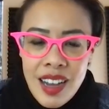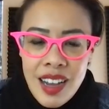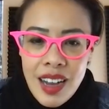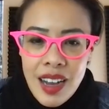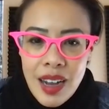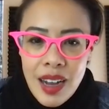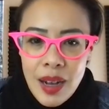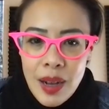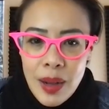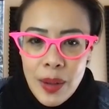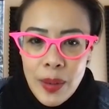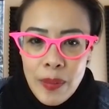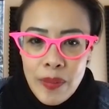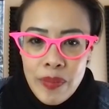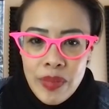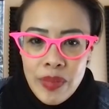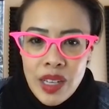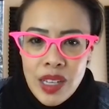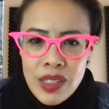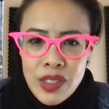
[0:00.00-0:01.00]

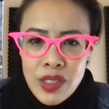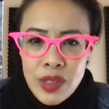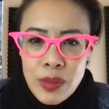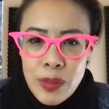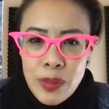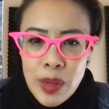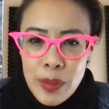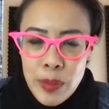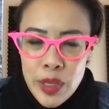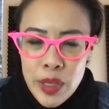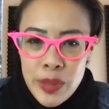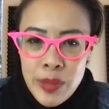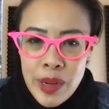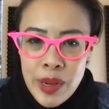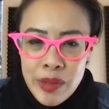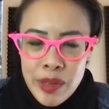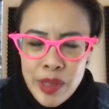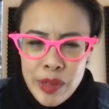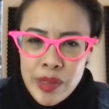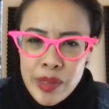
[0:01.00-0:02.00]
Um, and so my pushback
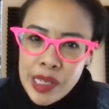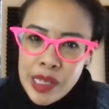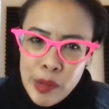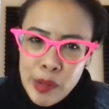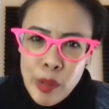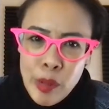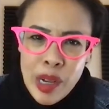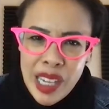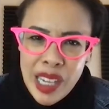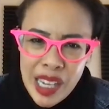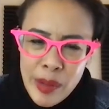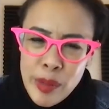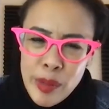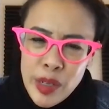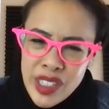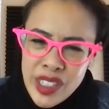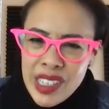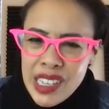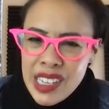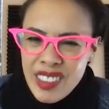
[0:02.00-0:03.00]
was always like, well, can we
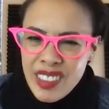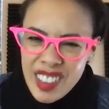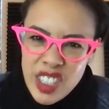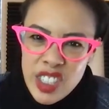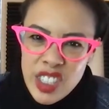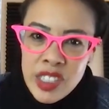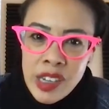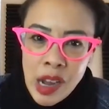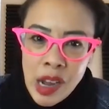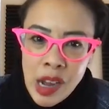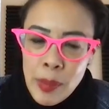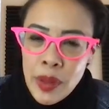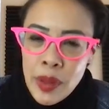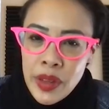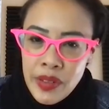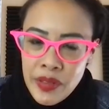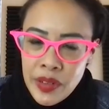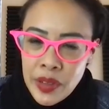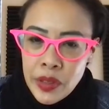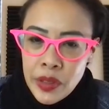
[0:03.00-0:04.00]
just like, let's just hop on
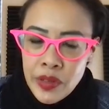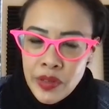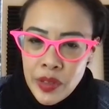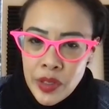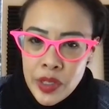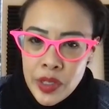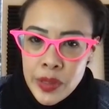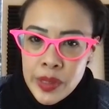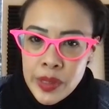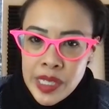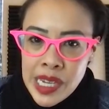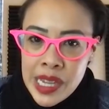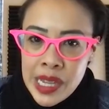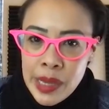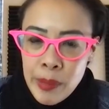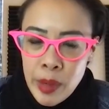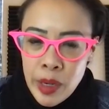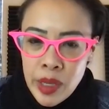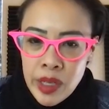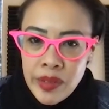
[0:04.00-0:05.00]
the phone first? Because I
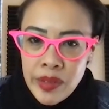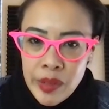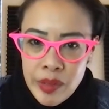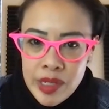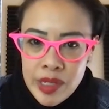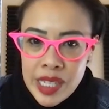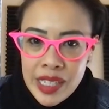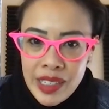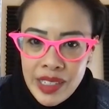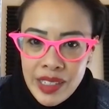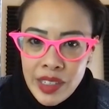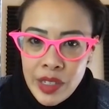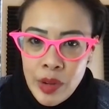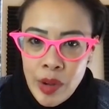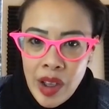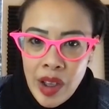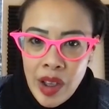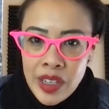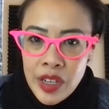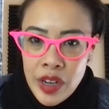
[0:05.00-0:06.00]
think part of it was like, you
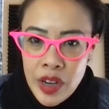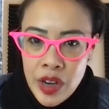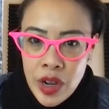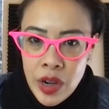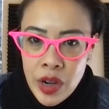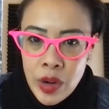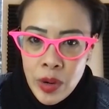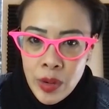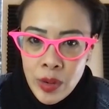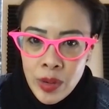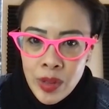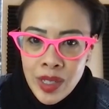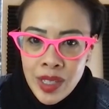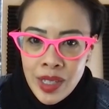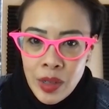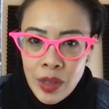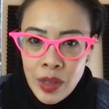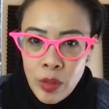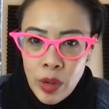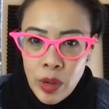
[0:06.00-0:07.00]
had to know
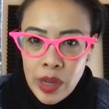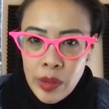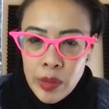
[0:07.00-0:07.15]
what I